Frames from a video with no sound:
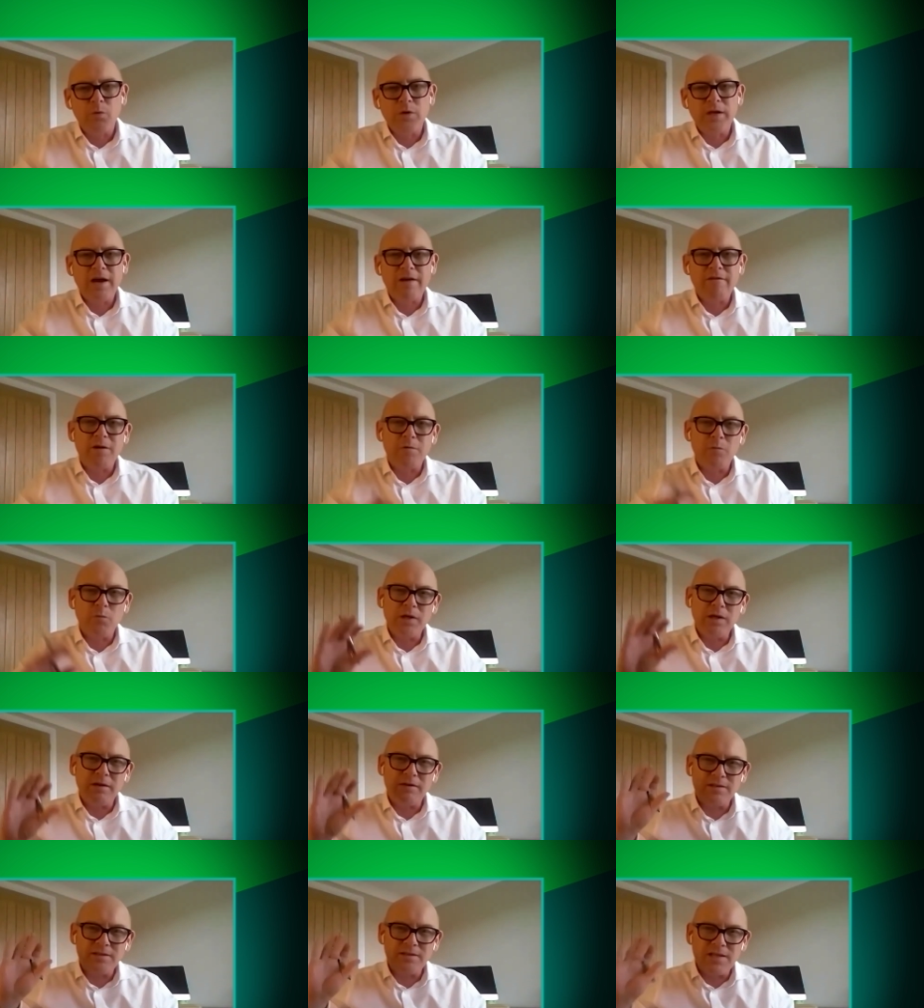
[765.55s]
We are
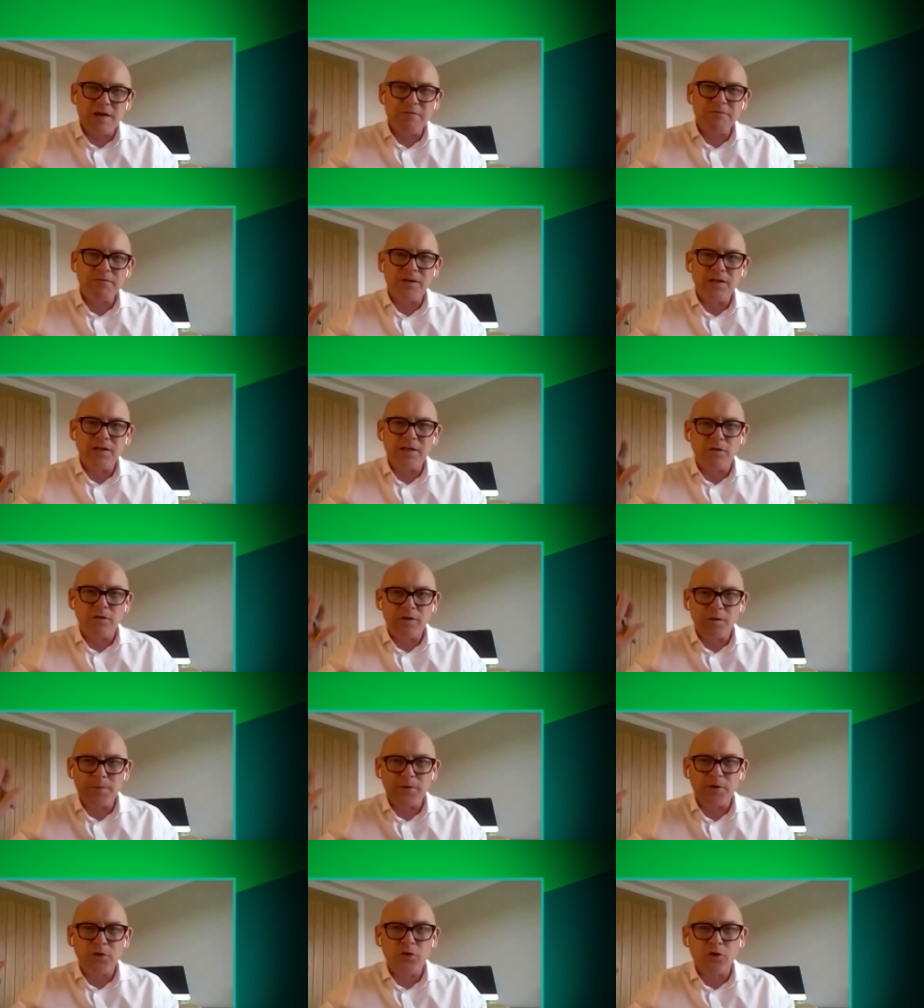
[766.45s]
we're definitely on the
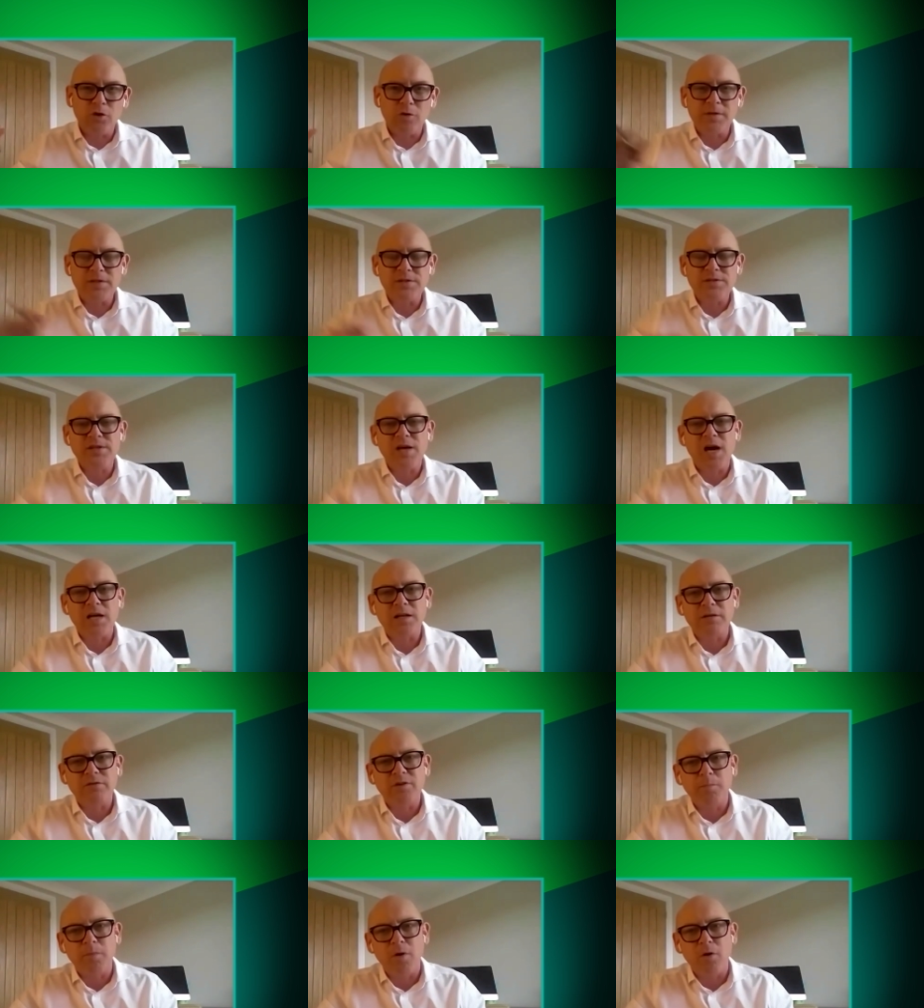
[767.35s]
procurement side
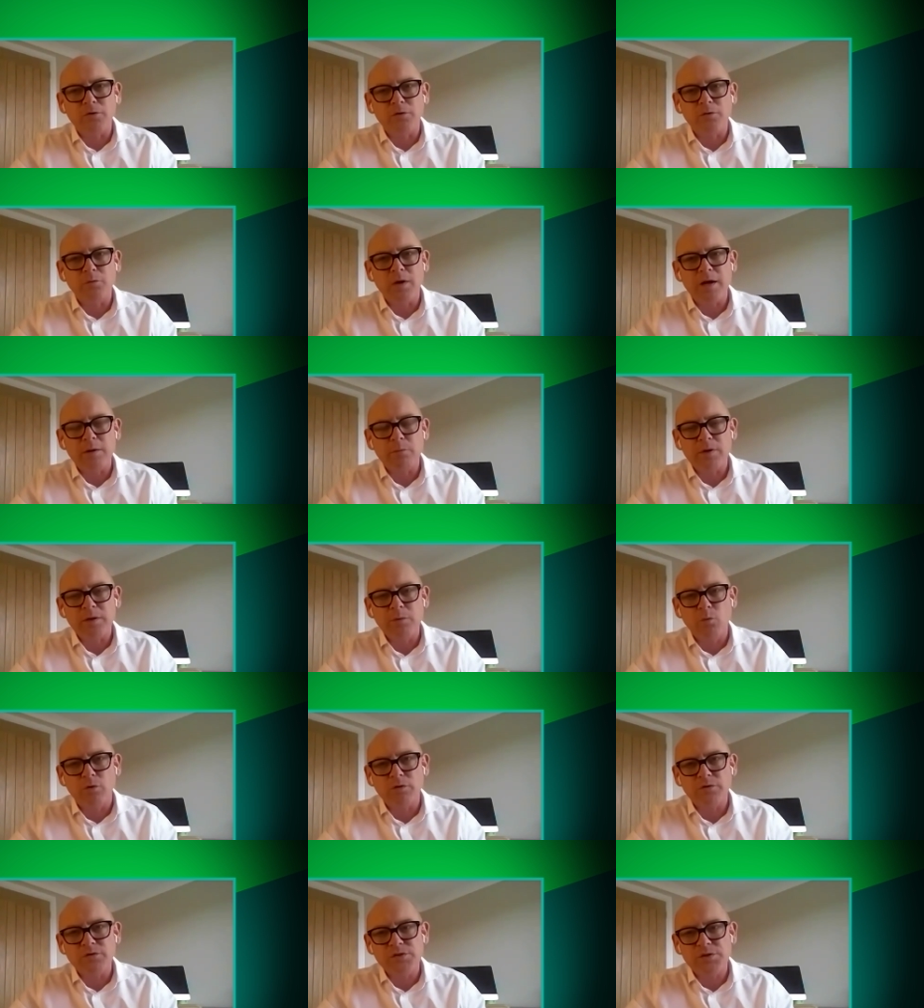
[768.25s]
of the model where we
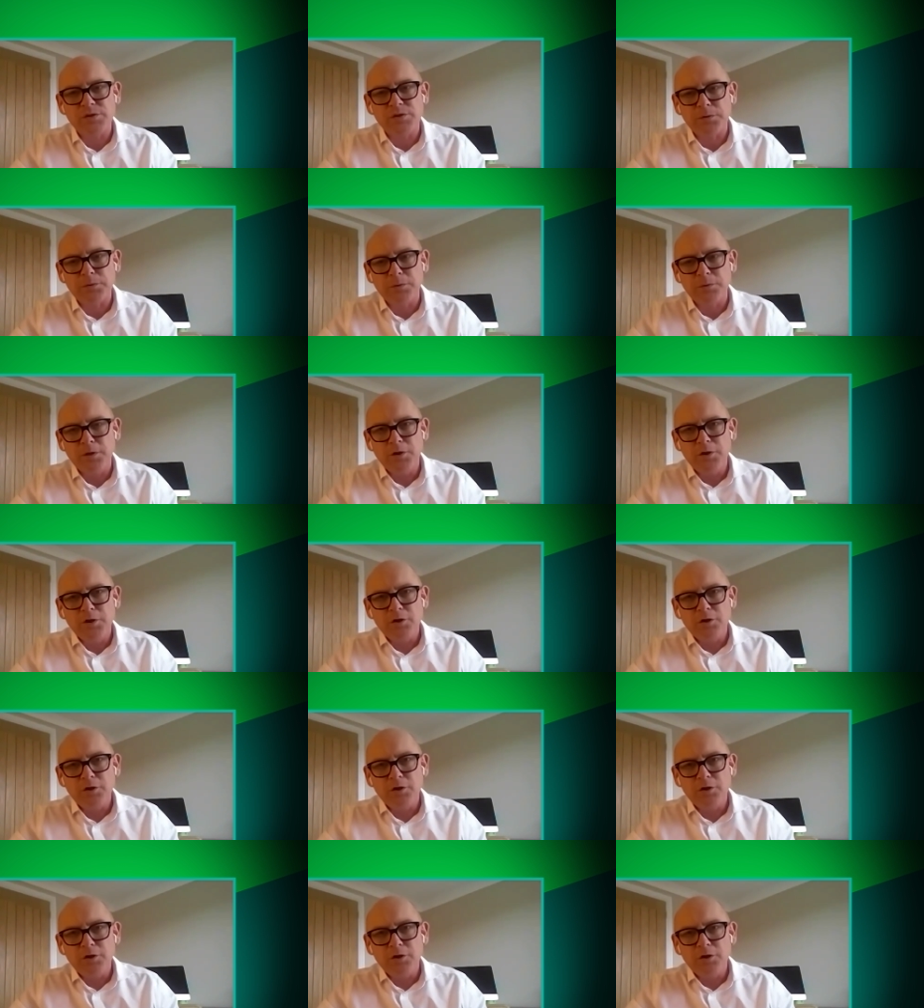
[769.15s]
want to